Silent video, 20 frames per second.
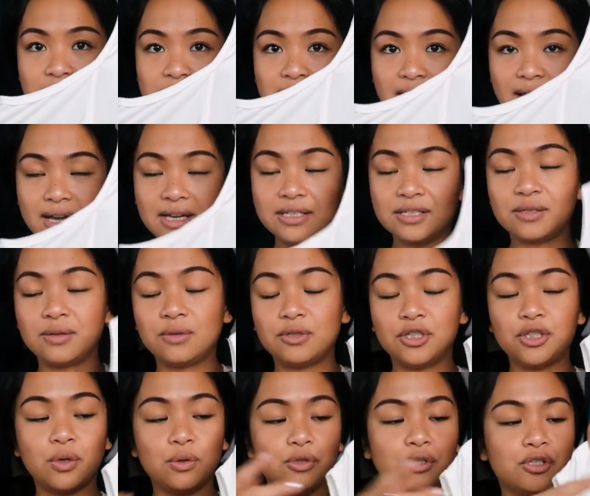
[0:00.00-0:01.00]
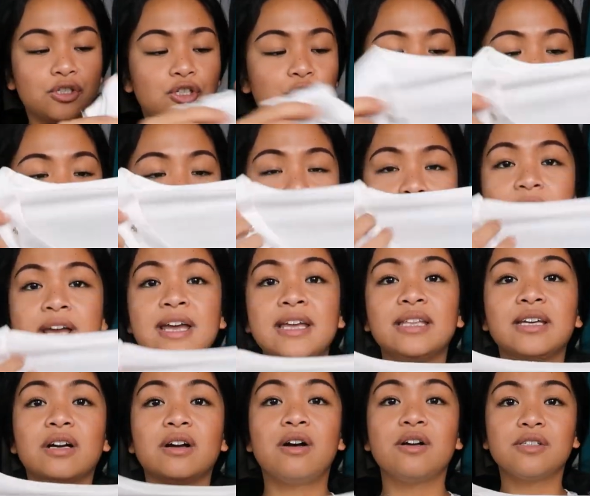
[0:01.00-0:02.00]
That so it shows the shoulder,
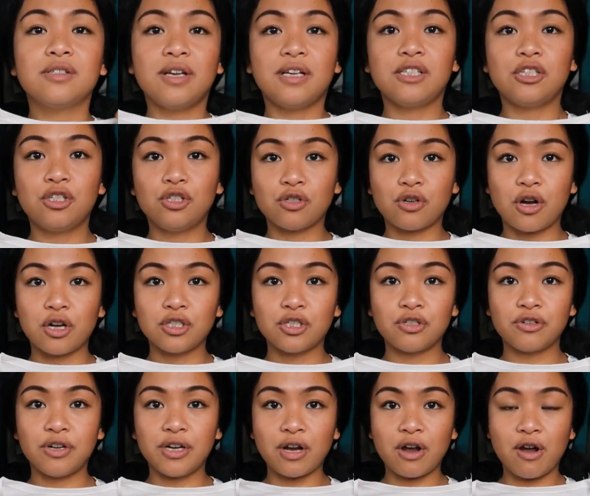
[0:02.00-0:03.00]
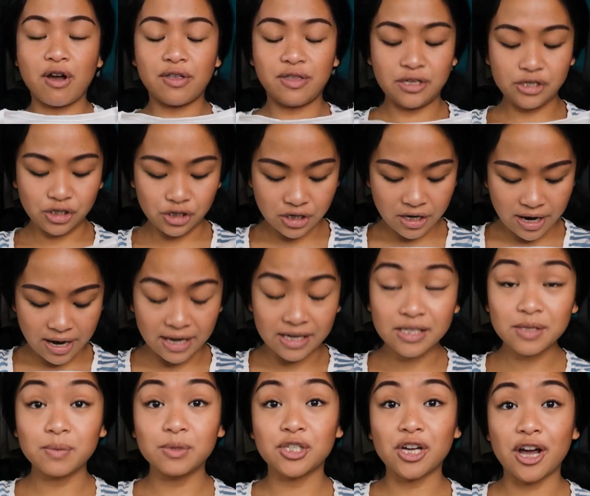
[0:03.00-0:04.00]
and it also has a drawstring on the
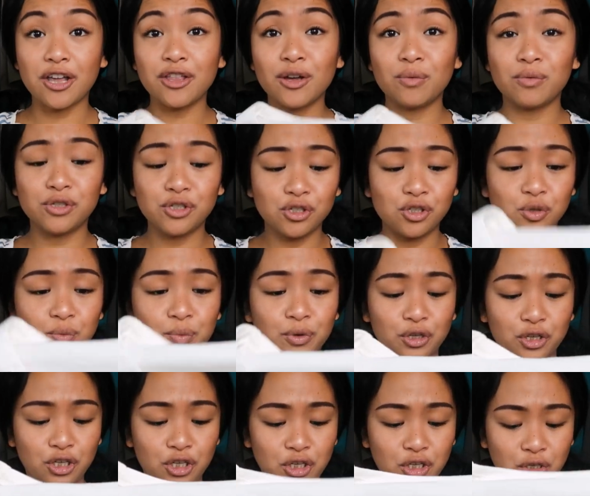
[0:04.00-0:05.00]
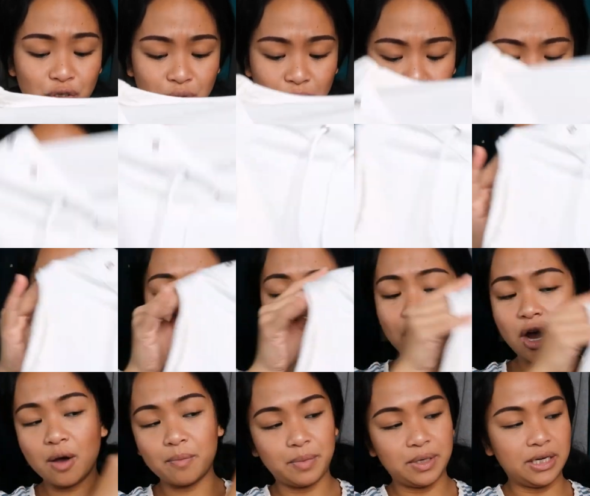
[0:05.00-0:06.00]
chest, which I thought was super cute
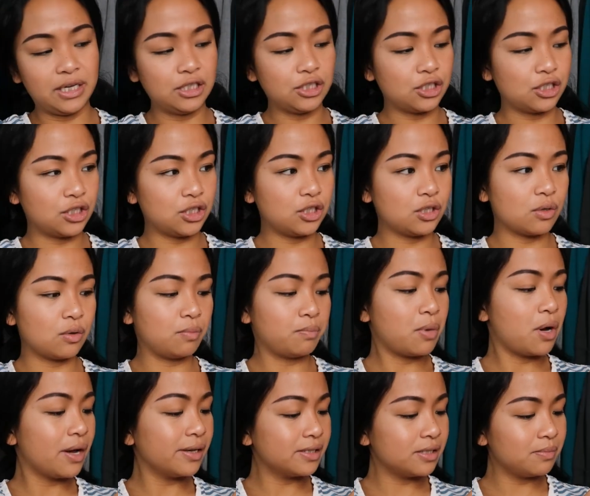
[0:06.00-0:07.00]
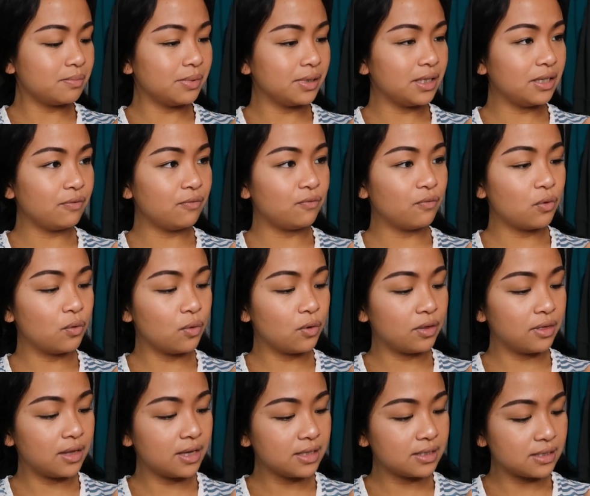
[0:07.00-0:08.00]
combination. So possibly
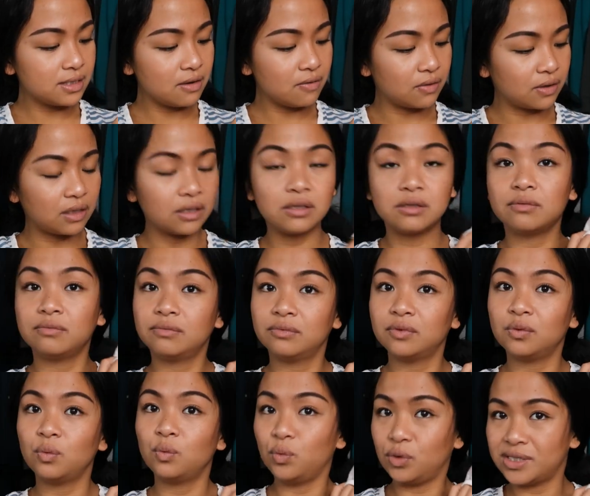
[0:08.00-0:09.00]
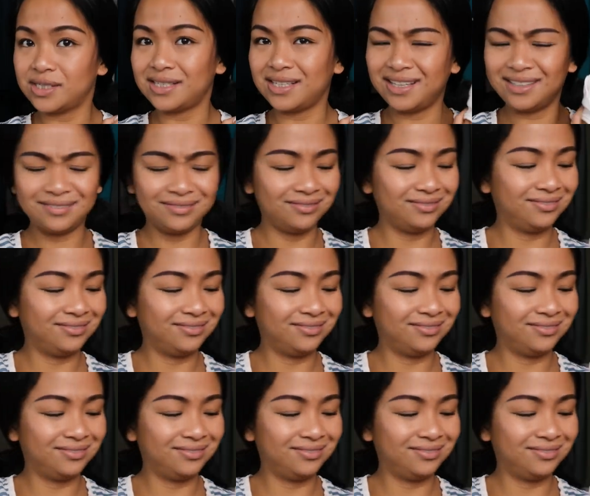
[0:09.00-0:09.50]
for Thanksgiving, we'll see.